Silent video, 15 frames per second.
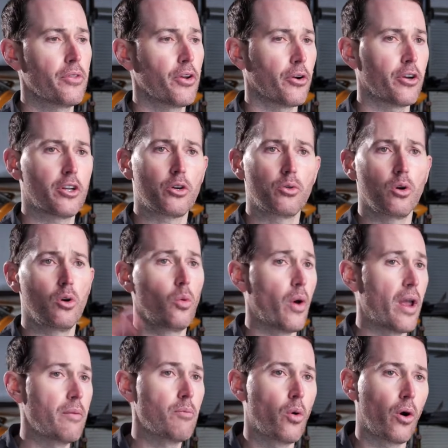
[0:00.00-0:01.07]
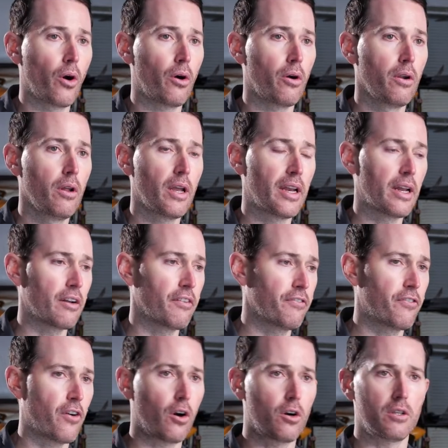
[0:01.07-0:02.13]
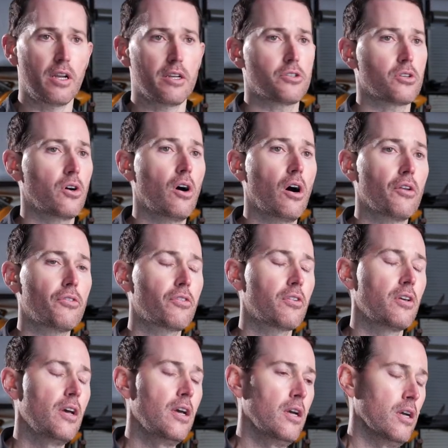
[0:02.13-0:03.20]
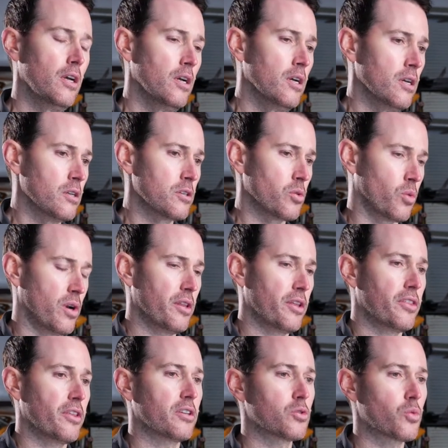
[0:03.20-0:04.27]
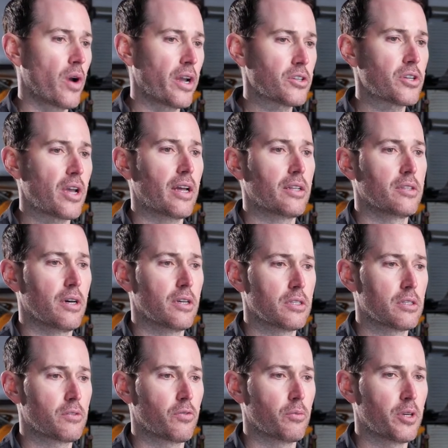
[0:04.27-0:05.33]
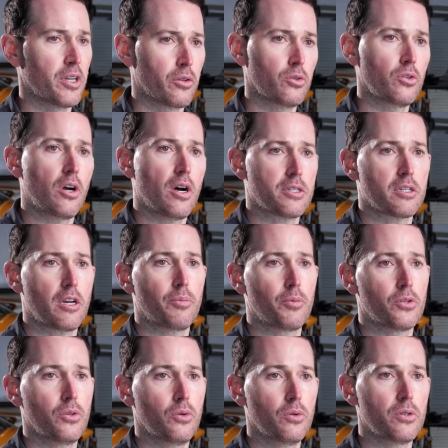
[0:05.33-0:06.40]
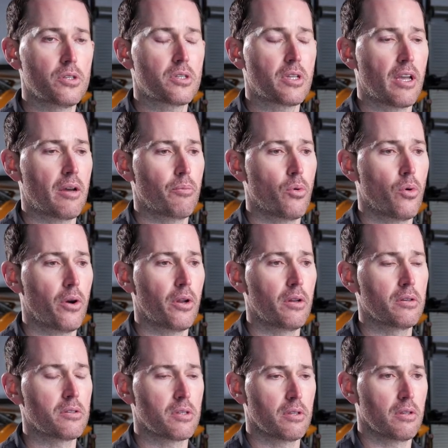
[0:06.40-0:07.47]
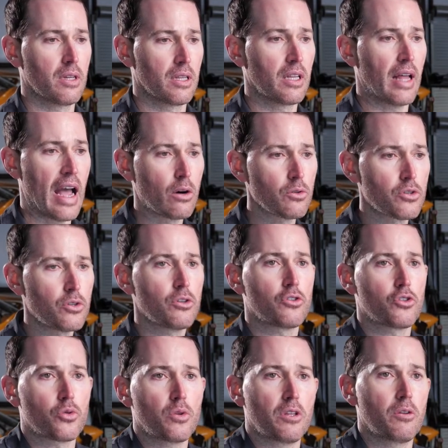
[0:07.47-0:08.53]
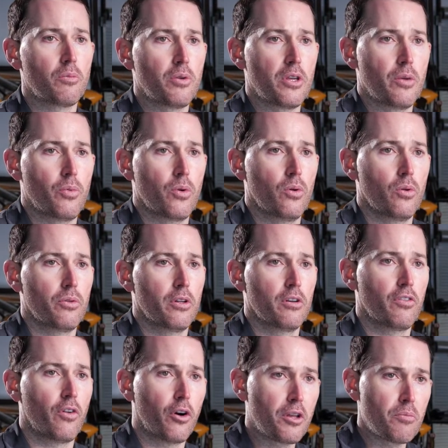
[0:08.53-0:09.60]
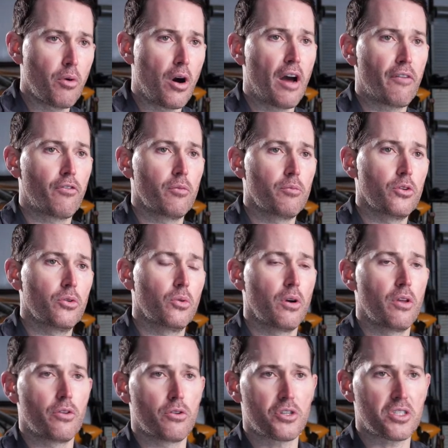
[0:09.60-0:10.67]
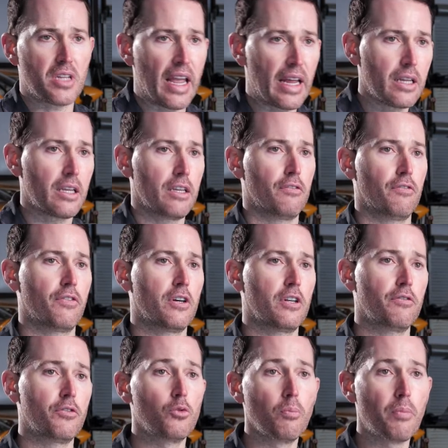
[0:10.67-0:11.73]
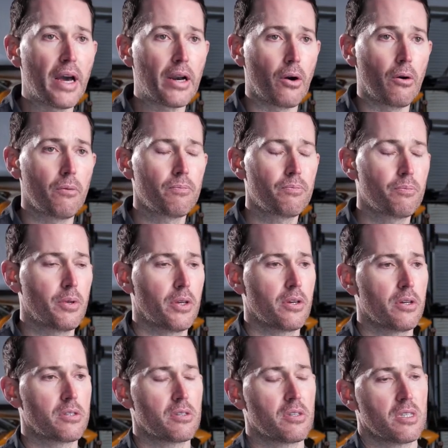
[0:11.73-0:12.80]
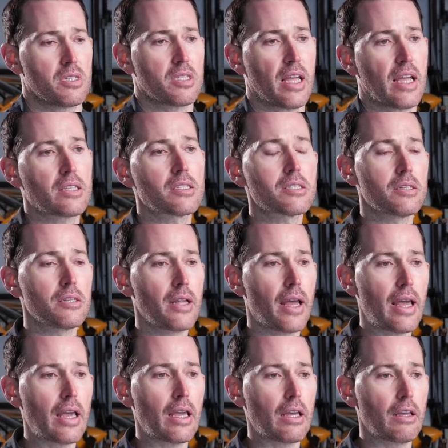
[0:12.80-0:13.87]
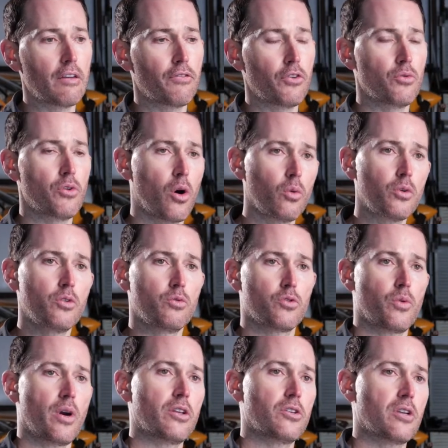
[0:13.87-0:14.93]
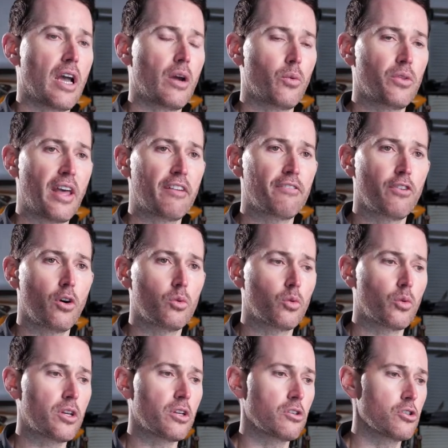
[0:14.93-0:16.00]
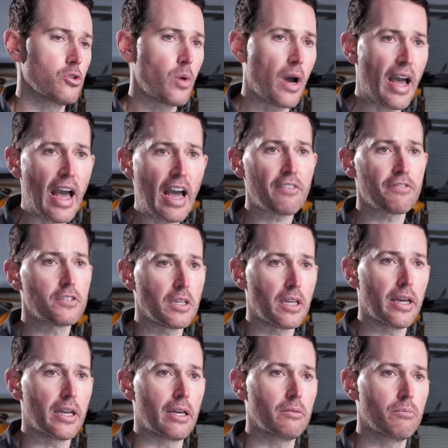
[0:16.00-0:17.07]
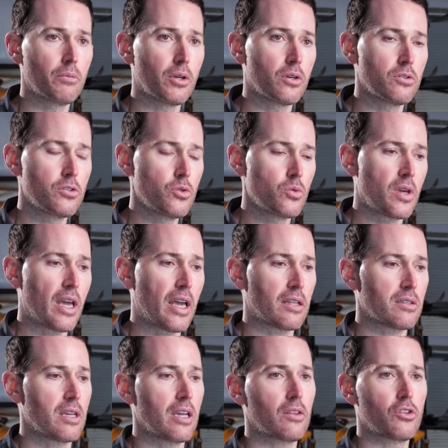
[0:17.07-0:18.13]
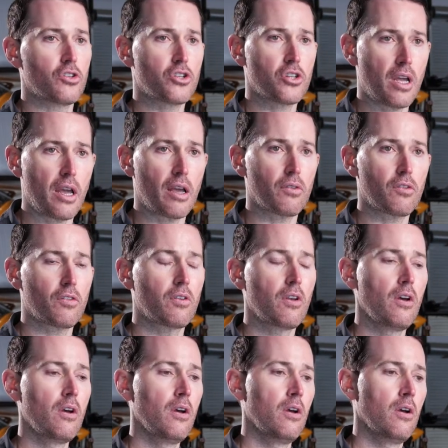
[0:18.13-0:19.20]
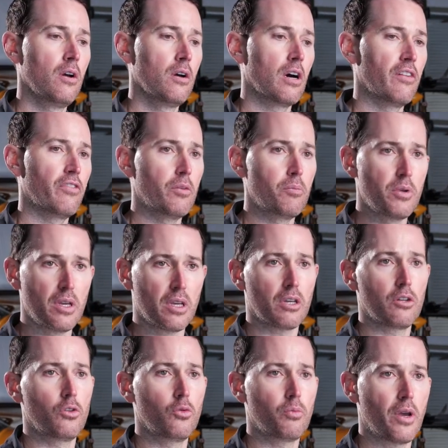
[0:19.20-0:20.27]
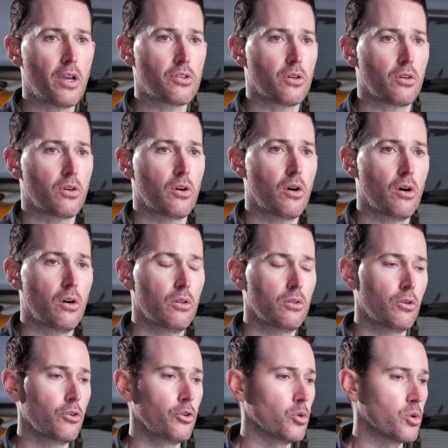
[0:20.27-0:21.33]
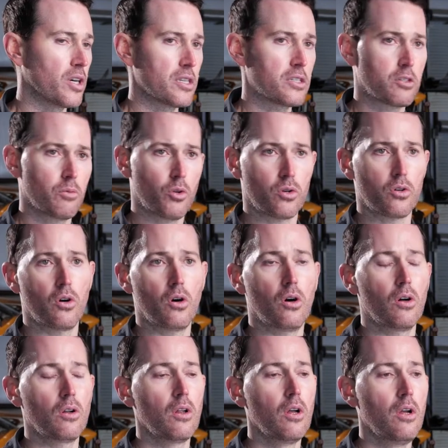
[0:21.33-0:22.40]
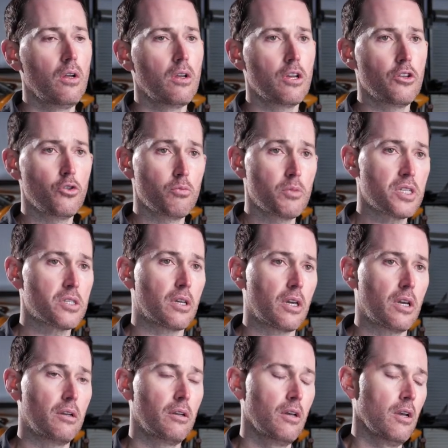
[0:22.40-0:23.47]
they're going to grow way more and at a far less cost. So one of the things WrightChat does from another loss opportunity standpoint is it allows you to treat the people that have already bought from you and they're standing in front of you better. Because as it stands today, if you don't use WrightChat, when that phone rings, you have to get it because you can't take the chance of it being a new patient call or a new customer call and you missing it.